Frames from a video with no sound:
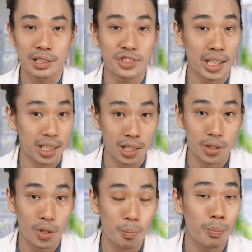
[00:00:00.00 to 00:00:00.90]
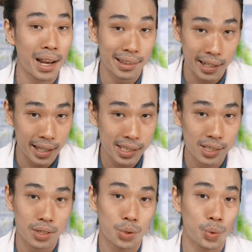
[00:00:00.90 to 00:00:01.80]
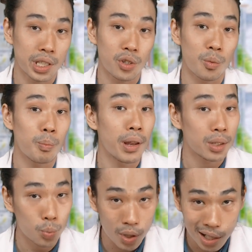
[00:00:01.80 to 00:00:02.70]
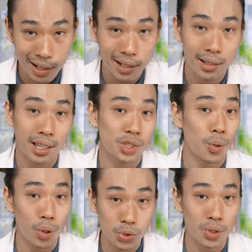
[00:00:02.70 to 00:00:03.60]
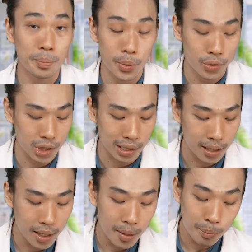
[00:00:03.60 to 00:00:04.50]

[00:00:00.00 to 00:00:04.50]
checking your blood test, doing your blood work is also important.